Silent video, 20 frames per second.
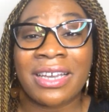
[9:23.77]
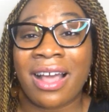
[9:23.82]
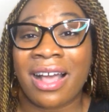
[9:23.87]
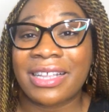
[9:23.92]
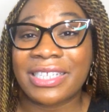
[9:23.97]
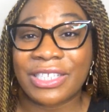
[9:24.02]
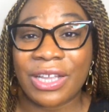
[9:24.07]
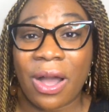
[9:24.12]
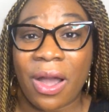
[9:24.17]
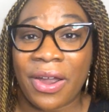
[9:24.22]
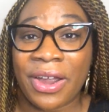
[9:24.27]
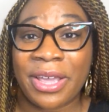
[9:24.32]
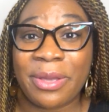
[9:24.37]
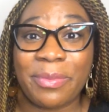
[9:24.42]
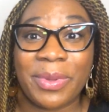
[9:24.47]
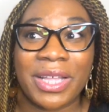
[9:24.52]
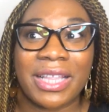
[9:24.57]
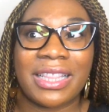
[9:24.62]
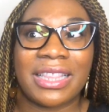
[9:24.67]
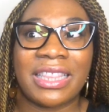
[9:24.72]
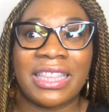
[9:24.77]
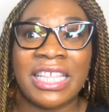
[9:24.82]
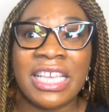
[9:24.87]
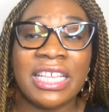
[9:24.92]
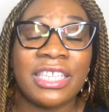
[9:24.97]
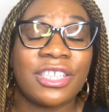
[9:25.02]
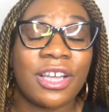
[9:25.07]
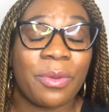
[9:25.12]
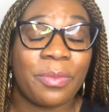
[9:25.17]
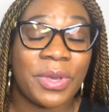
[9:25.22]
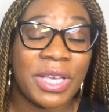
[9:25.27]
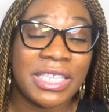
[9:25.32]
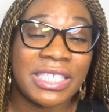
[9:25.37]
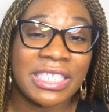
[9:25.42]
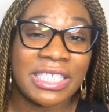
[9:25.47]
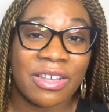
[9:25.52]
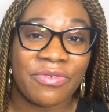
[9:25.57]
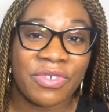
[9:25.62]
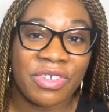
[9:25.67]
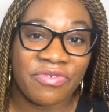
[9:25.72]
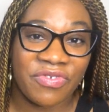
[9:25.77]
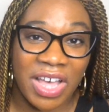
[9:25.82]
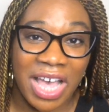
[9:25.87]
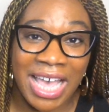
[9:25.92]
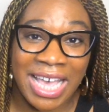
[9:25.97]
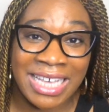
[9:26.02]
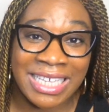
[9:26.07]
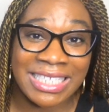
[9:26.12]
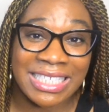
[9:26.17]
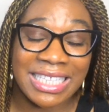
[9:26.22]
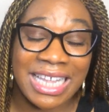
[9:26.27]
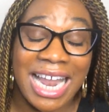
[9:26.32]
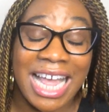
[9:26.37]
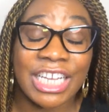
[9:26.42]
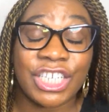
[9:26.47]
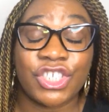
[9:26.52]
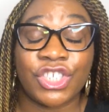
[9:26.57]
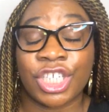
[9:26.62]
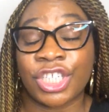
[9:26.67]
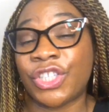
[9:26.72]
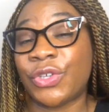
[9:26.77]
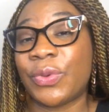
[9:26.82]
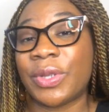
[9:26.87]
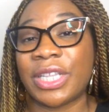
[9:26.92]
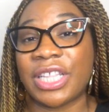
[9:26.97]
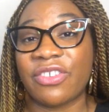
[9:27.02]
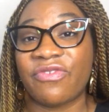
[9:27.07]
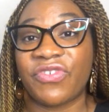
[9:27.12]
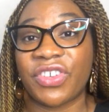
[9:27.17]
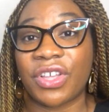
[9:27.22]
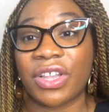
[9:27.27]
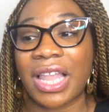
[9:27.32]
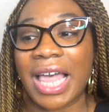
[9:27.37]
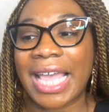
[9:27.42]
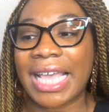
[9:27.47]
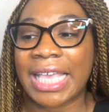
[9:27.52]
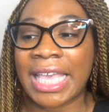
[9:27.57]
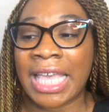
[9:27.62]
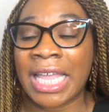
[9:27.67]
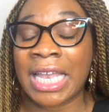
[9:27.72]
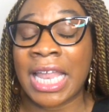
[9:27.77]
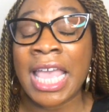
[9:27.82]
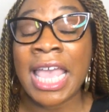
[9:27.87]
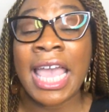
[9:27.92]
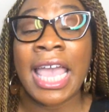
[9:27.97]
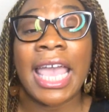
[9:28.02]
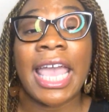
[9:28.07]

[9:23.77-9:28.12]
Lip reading: not sorry, but these are pieces of advice that I genuinely feel like can